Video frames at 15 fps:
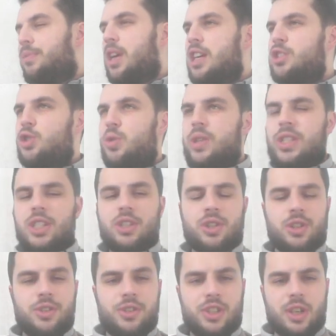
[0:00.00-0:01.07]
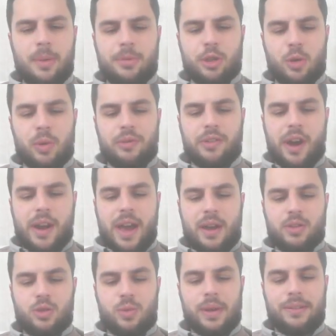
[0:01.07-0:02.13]
In Joyce's two subsequent
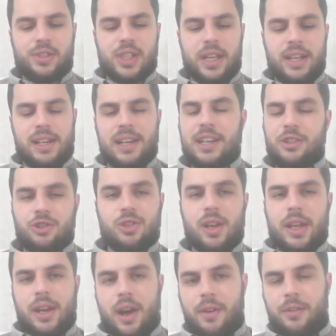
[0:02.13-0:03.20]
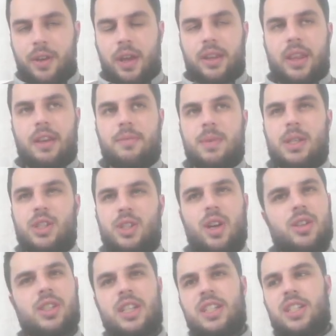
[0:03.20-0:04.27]
runouts, we've seen literally nothing. They've been
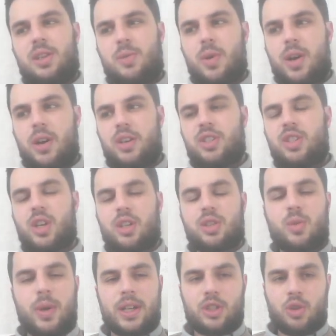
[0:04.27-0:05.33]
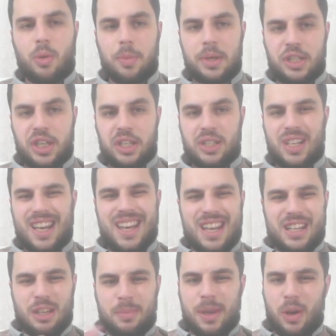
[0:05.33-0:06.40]
such easy work, such quick stoppages.
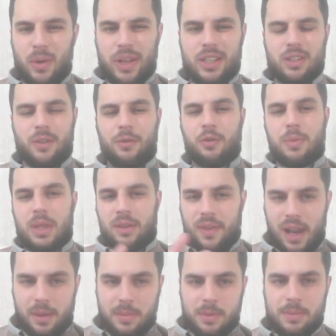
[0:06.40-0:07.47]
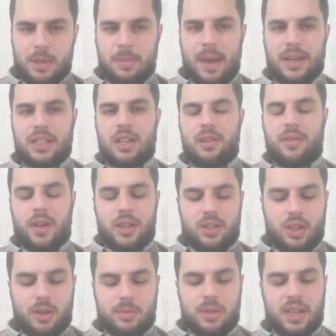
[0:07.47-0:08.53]
To be honest, from a development perspective and in
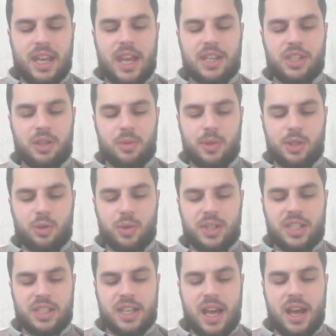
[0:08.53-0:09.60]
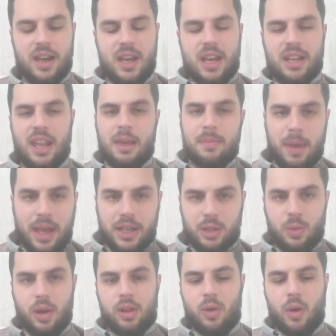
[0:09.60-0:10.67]
terms of gauging where Joyce is at, they may
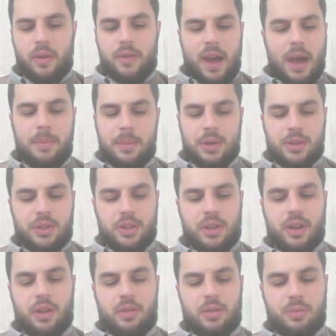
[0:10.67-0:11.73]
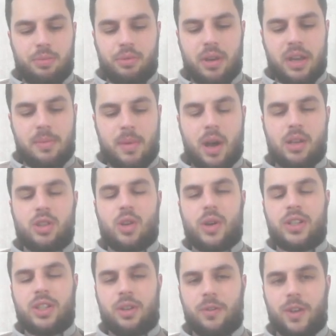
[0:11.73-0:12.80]
as well not have happened. You know, pretty much
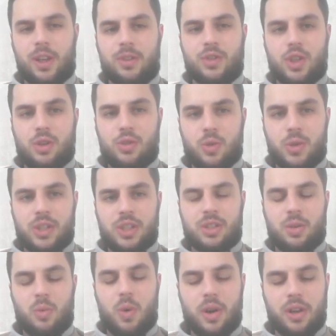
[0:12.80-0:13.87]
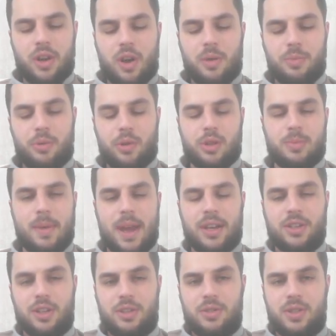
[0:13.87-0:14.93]
I still think of Joe Joyce as a 1-0
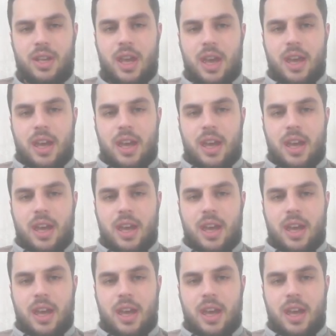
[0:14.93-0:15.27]
prospect who's